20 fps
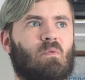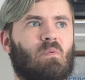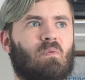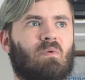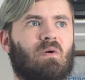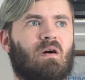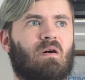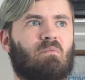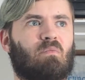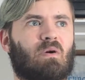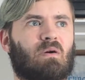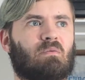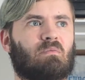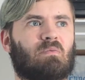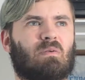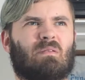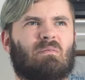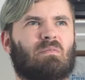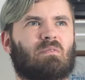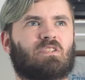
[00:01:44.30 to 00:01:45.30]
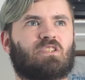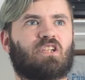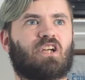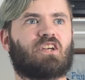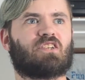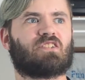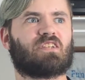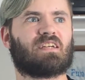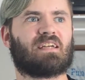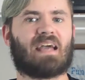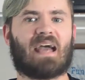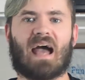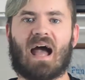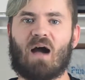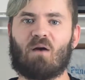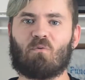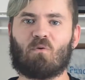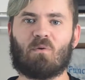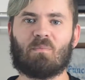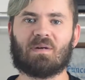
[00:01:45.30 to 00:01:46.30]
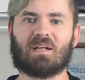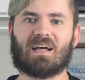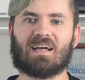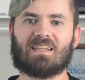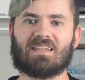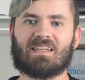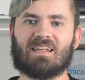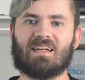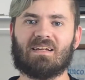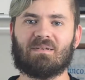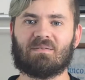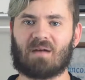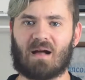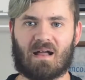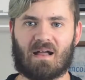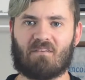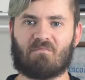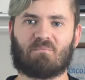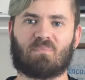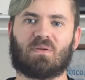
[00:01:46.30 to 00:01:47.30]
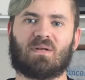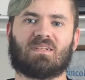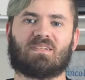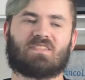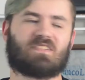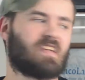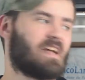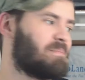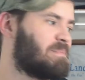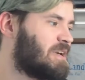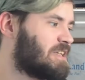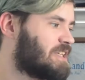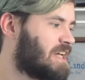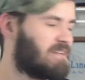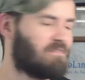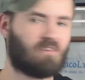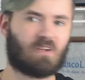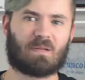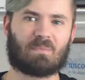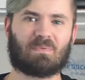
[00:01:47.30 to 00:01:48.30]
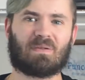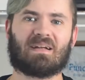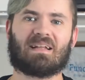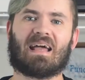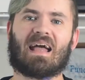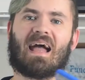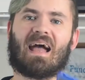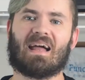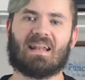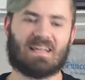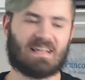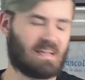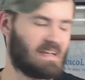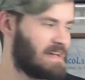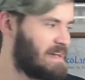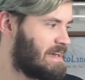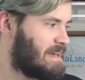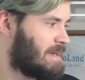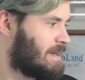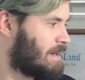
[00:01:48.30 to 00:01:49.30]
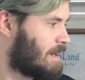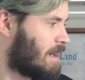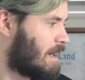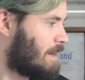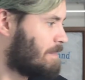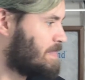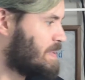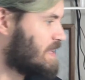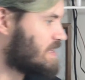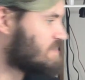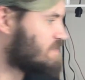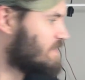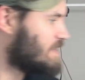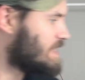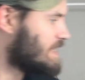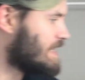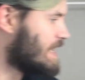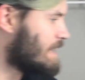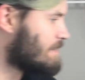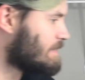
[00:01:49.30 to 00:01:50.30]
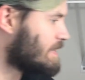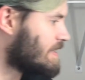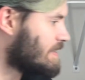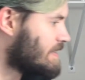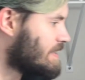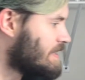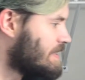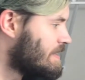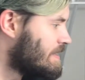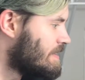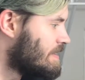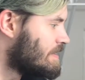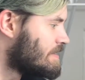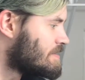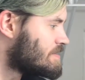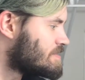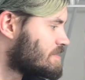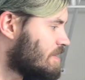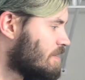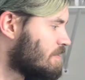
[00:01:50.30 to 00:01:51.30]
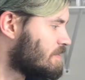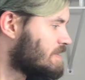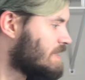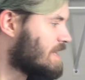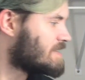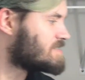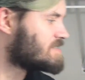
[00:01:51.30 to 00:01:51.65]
was chasing Catwoman, I think. I haven't played this game much. I haven't really played any PS Vita game lately, so that's